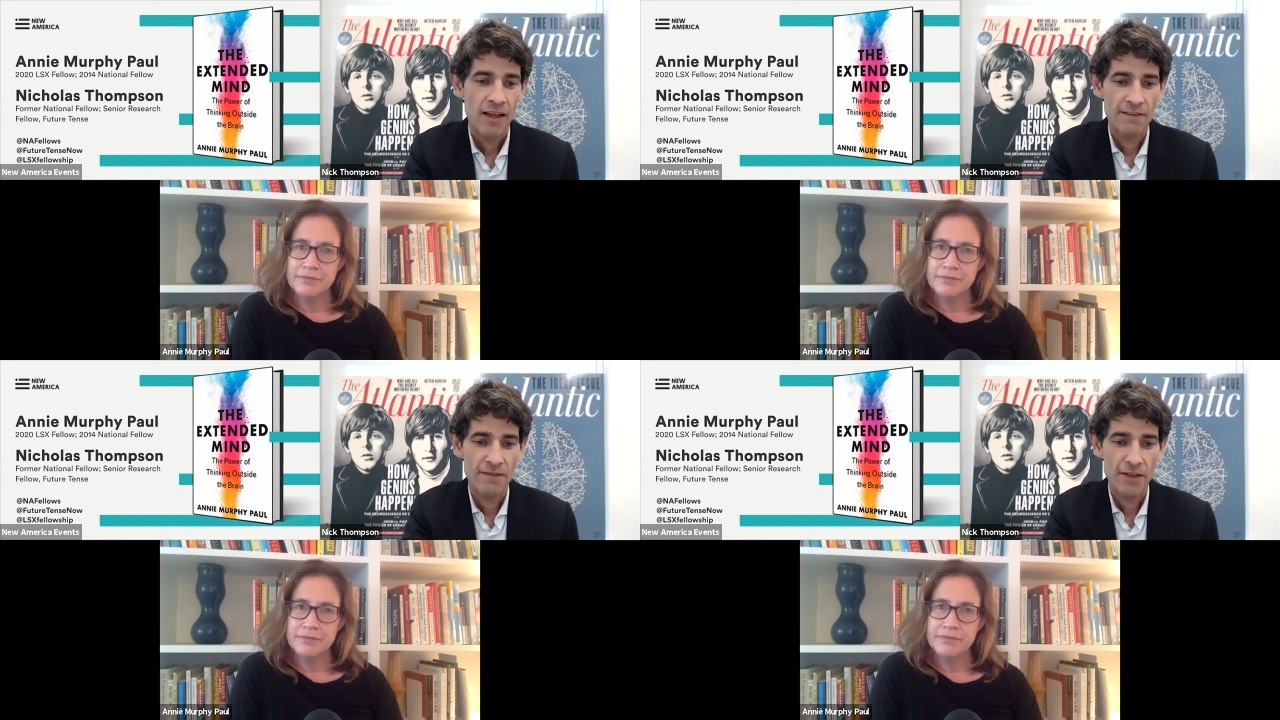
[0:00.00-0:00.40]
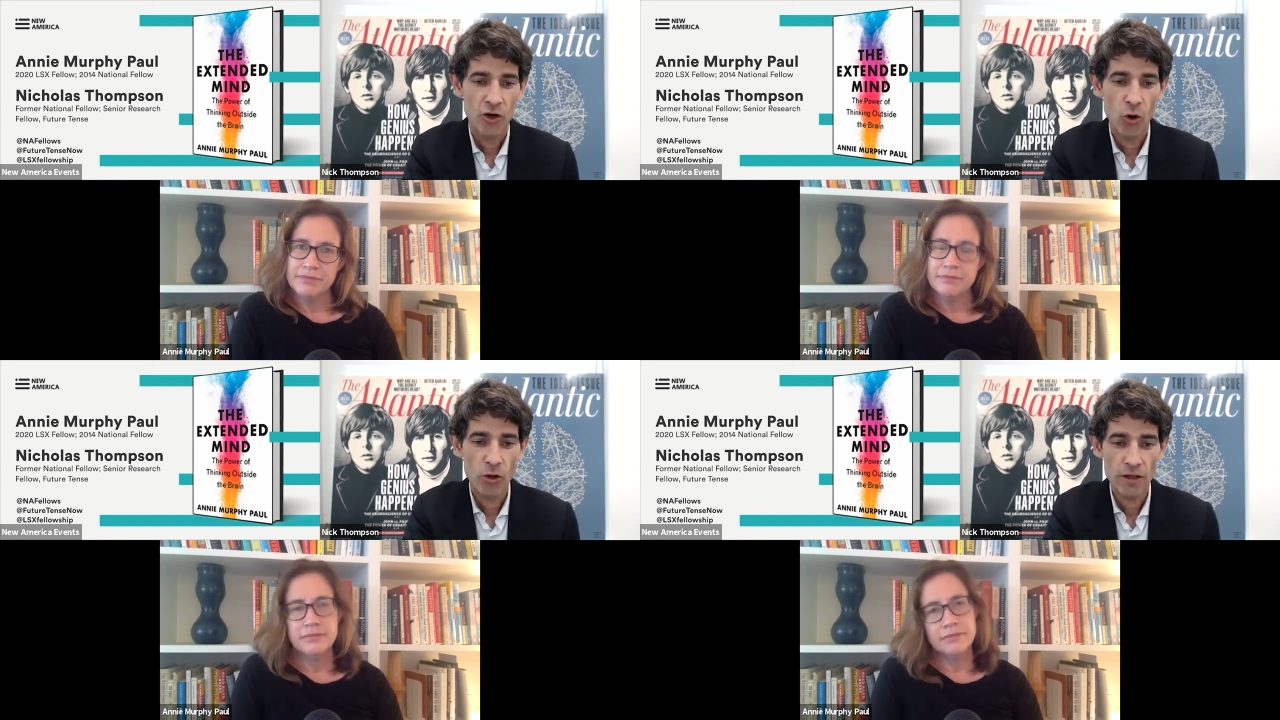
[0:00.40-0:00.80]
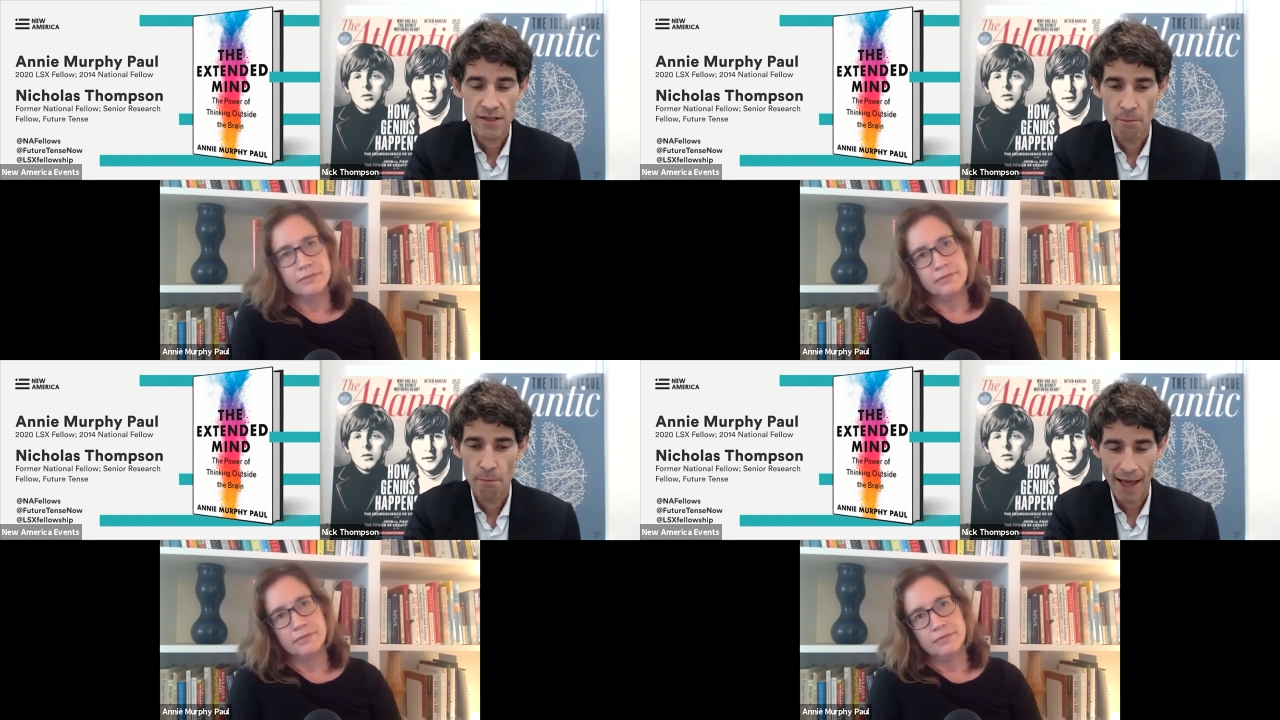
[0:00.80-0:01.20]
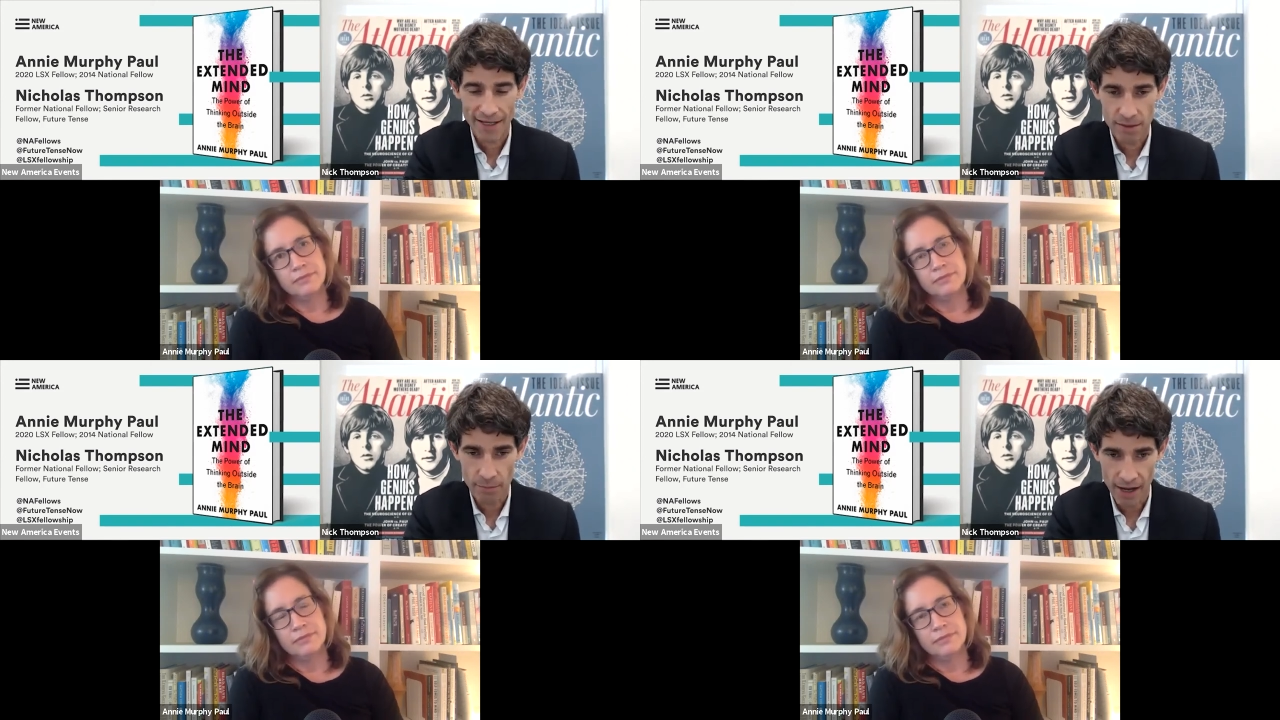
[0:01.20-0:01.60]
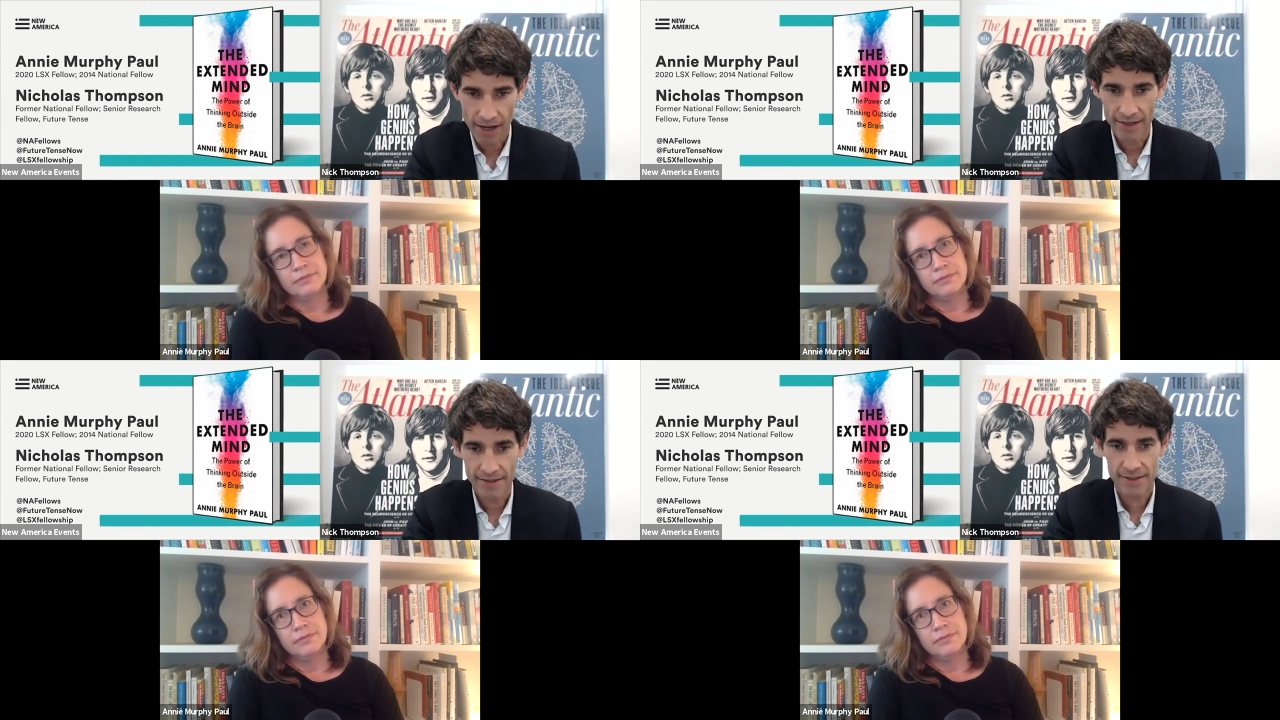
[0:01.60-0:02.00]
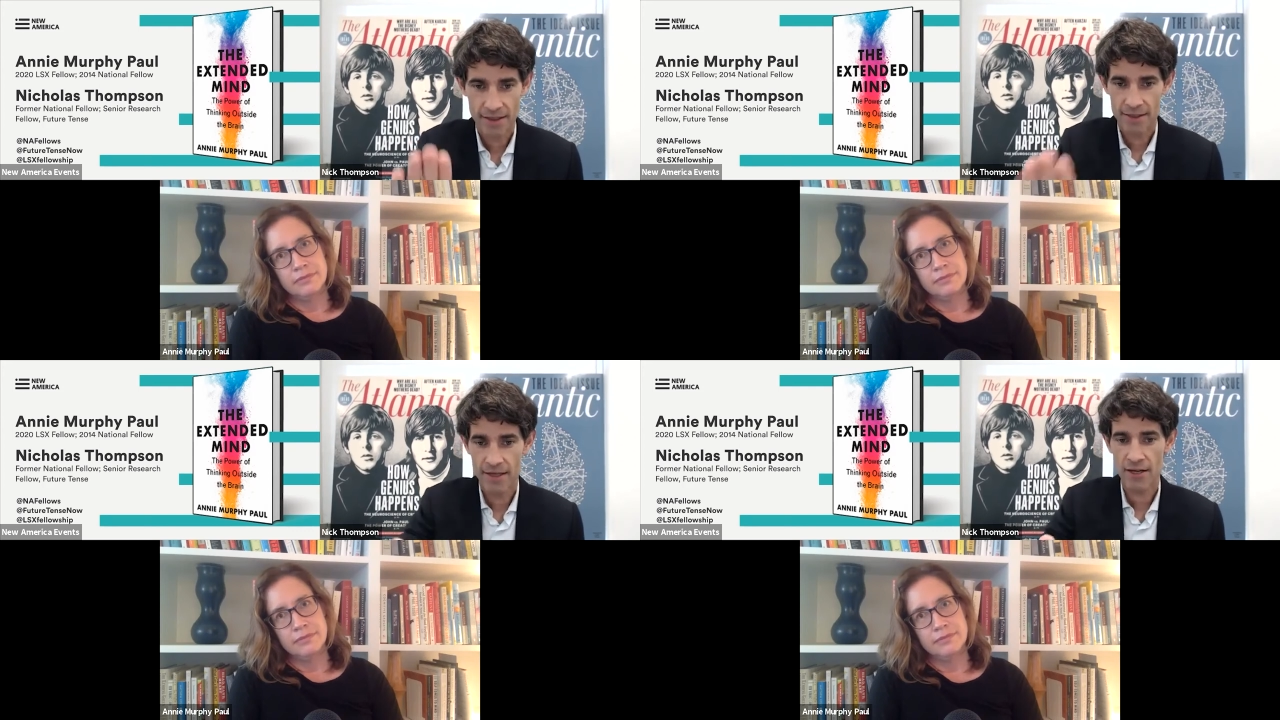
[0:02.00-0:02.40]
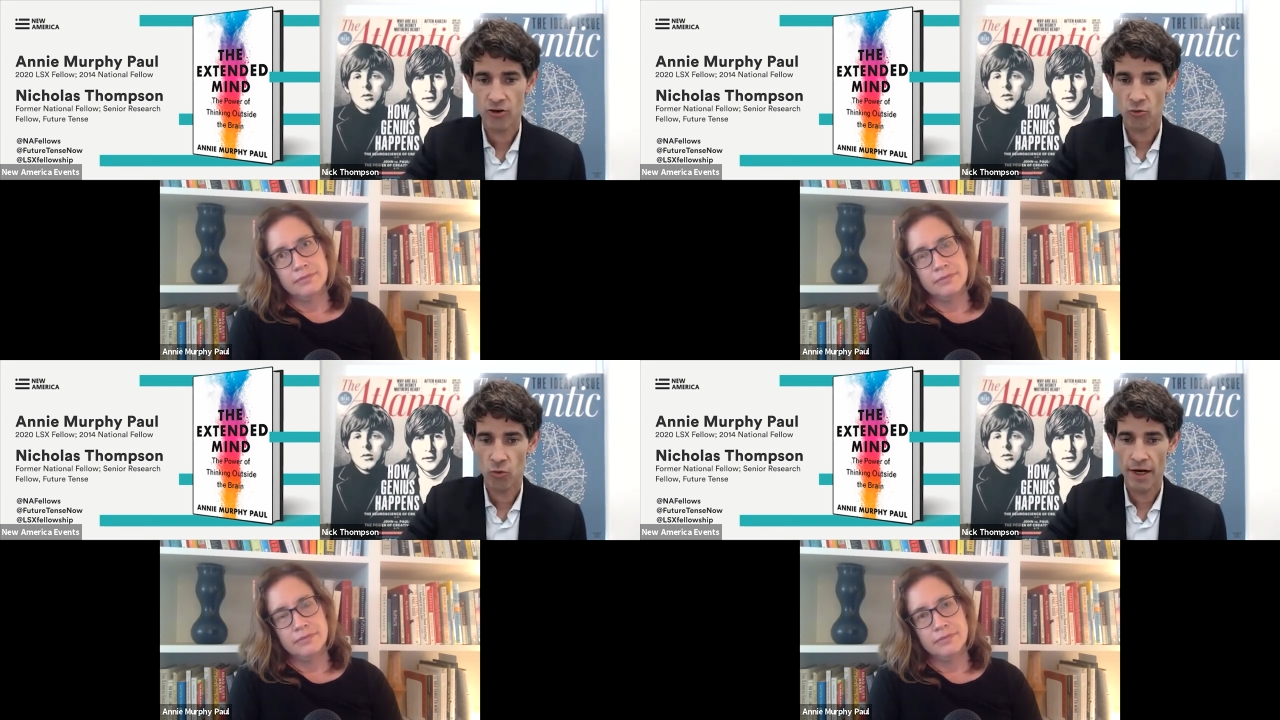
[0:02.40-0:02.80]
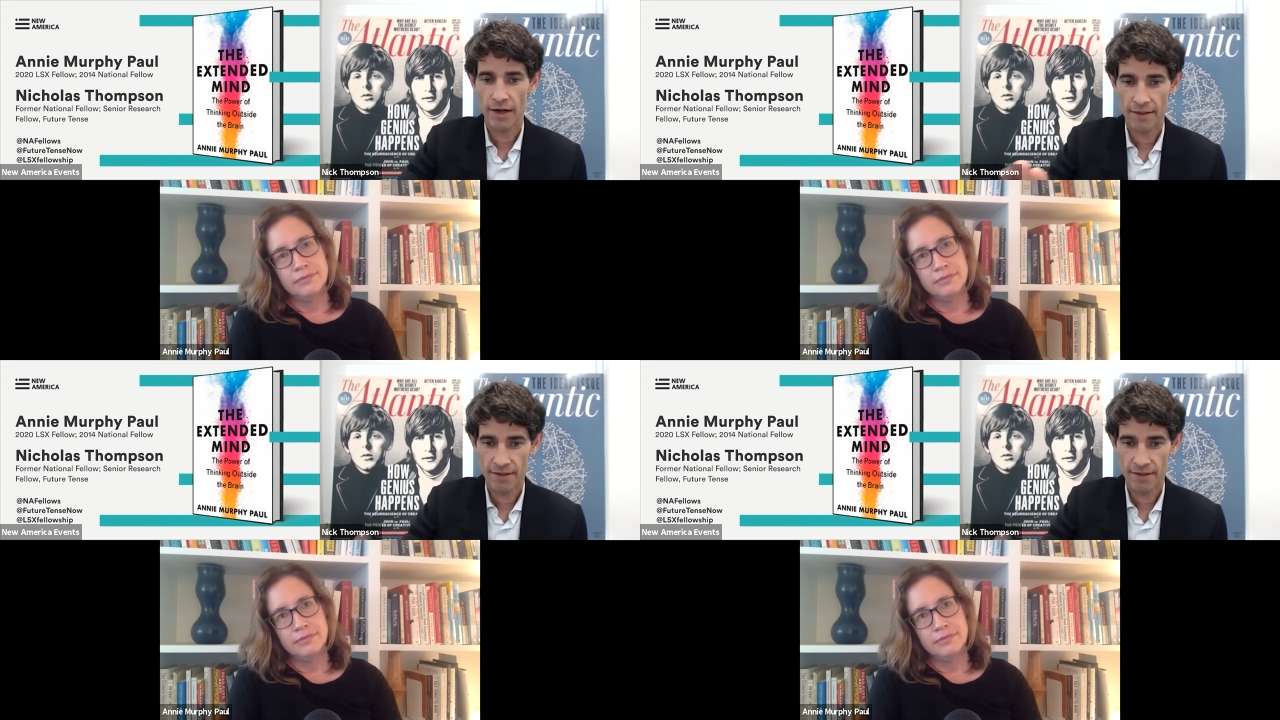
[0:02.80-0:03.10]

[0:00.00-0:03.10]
Speaker 1: if the goal is to maximize think right